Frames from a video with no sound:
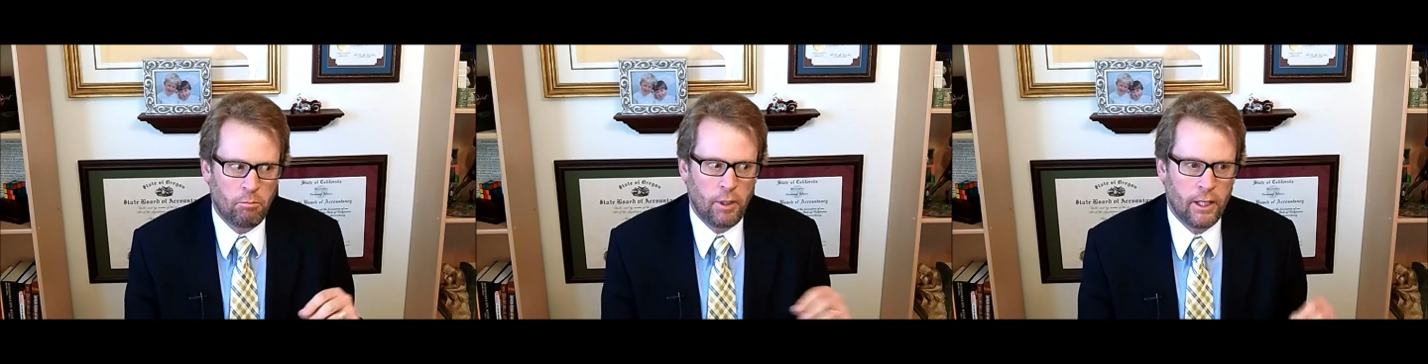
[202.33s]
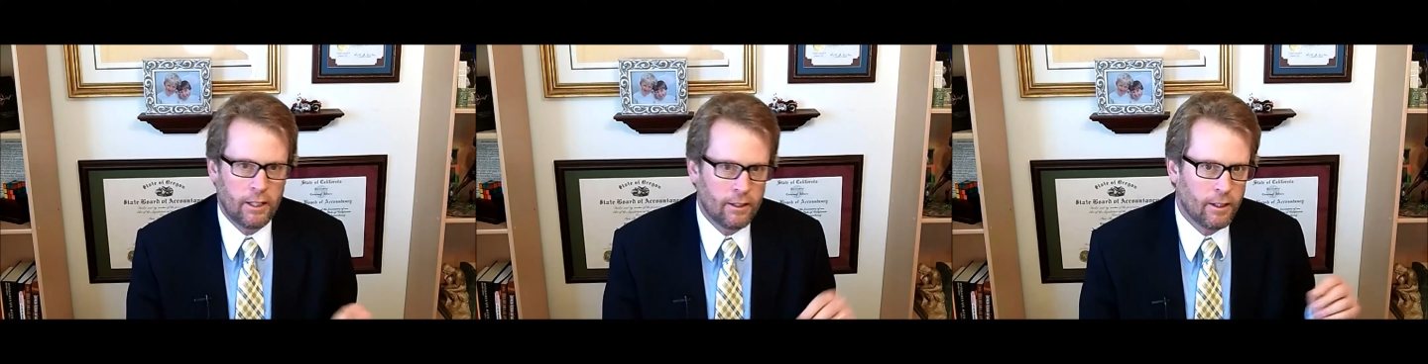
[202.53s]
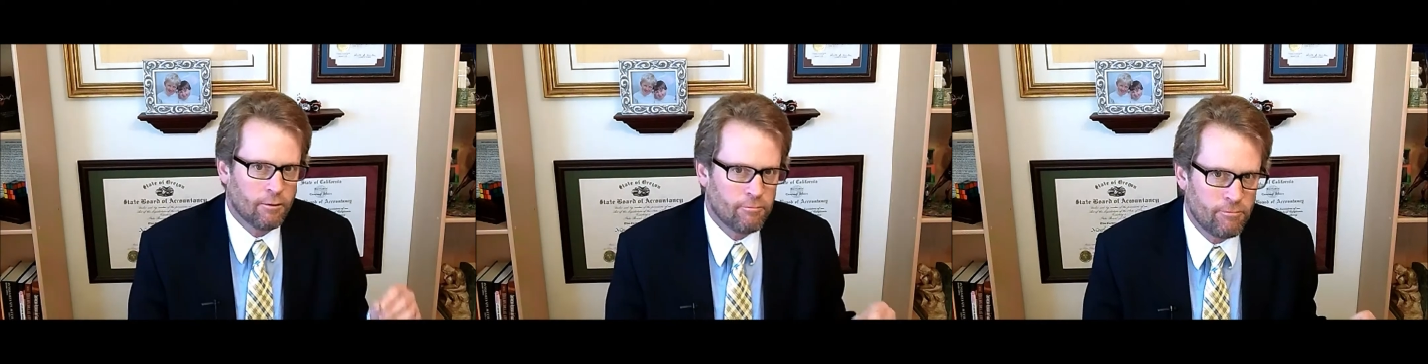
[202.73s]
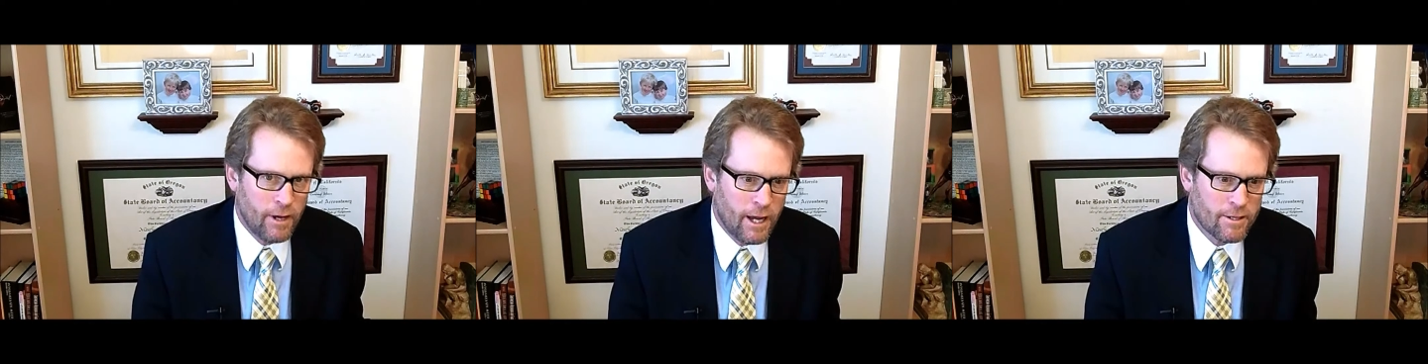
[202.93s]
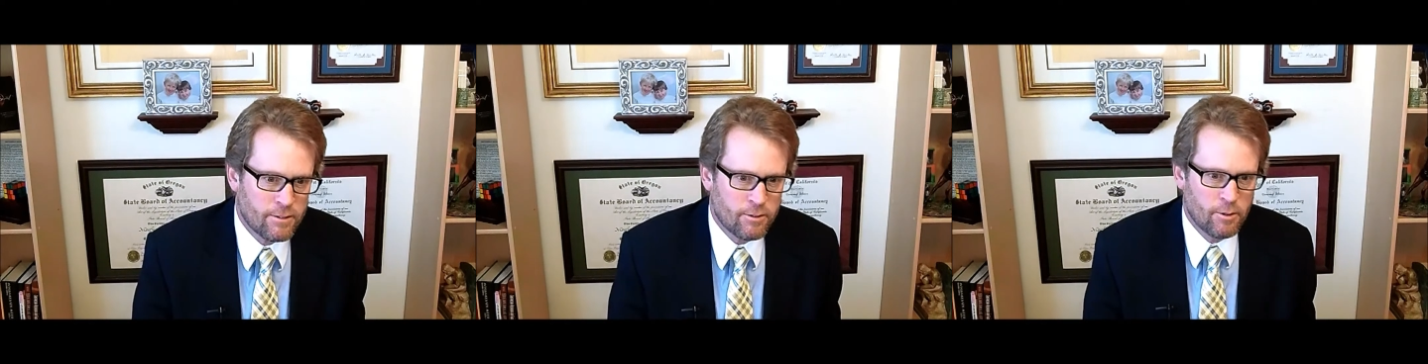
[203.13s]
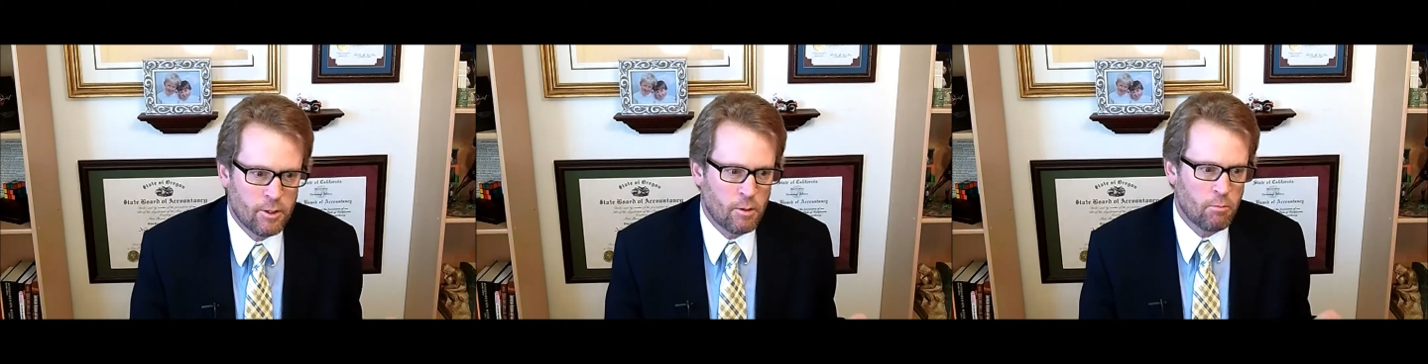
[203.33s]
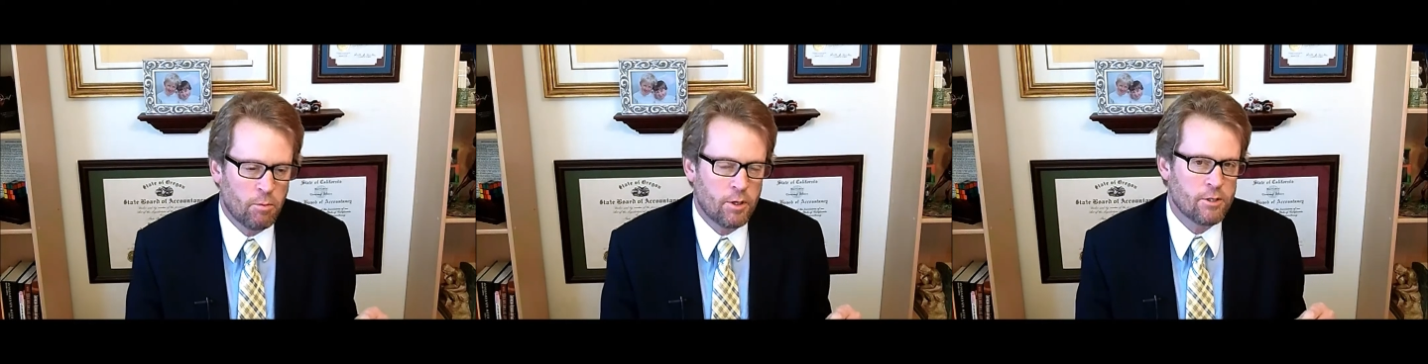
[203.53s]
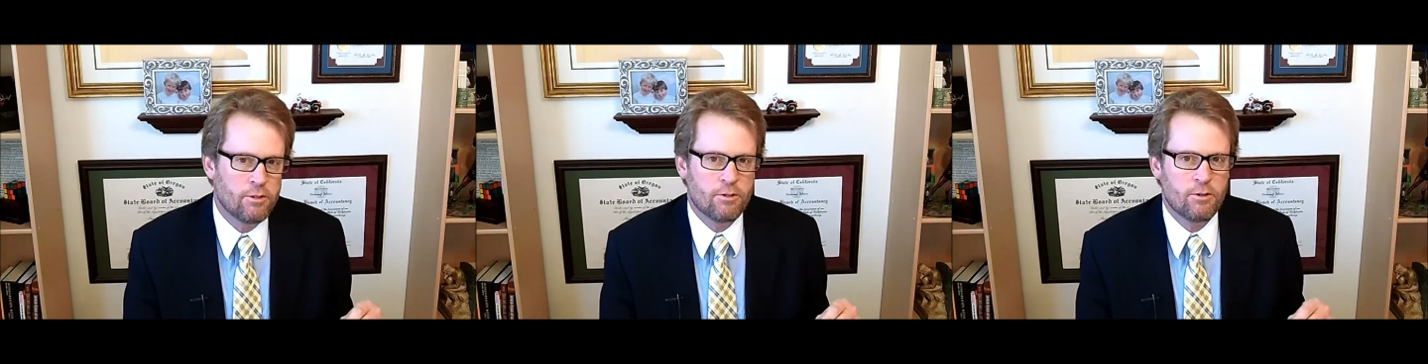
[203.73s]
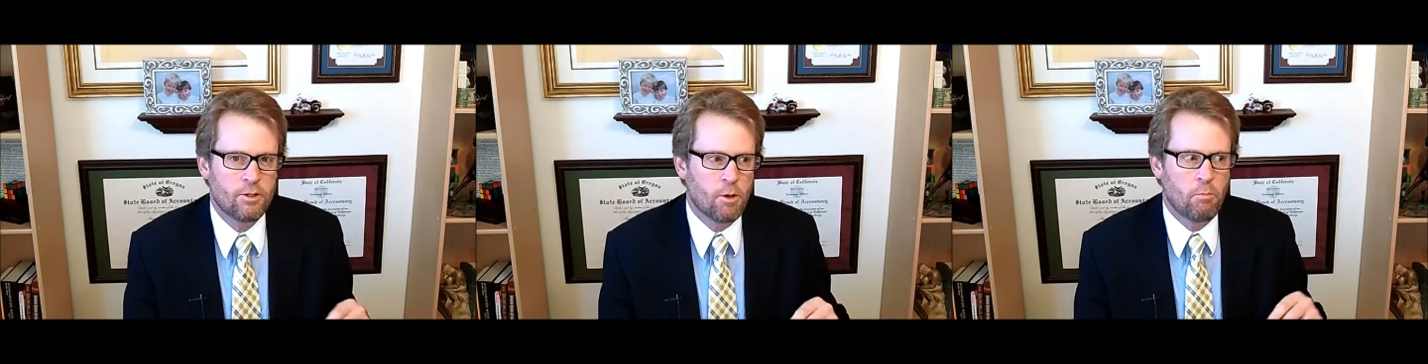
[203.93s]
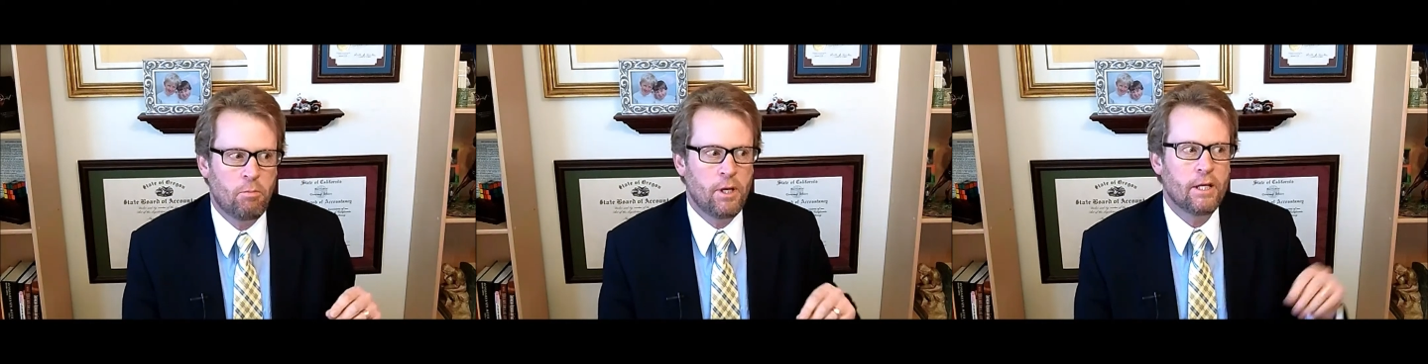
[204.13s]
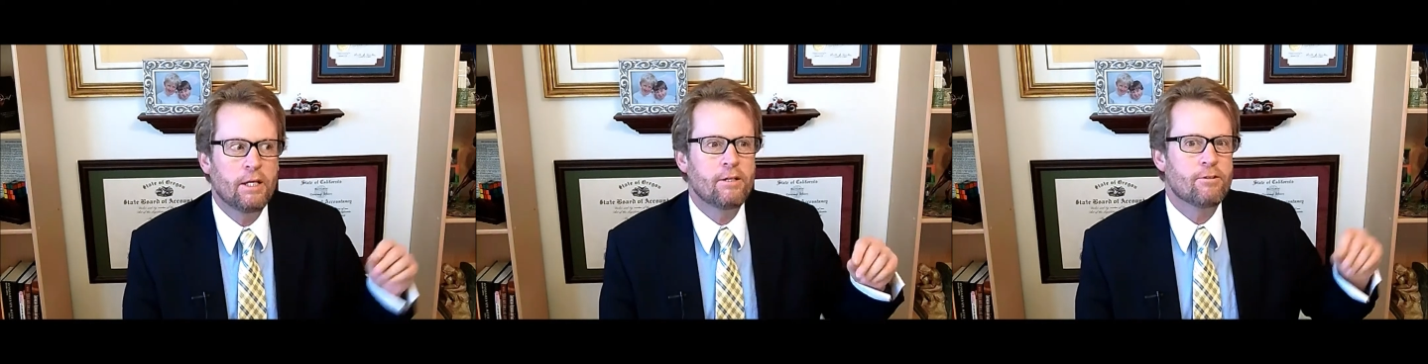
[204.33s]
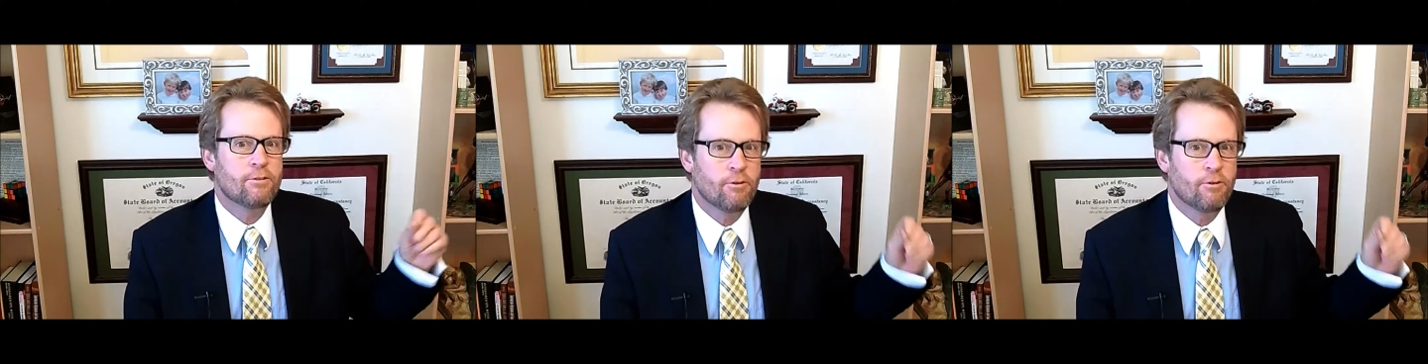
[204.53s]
ping a little faster, and then pretty soon they're pinging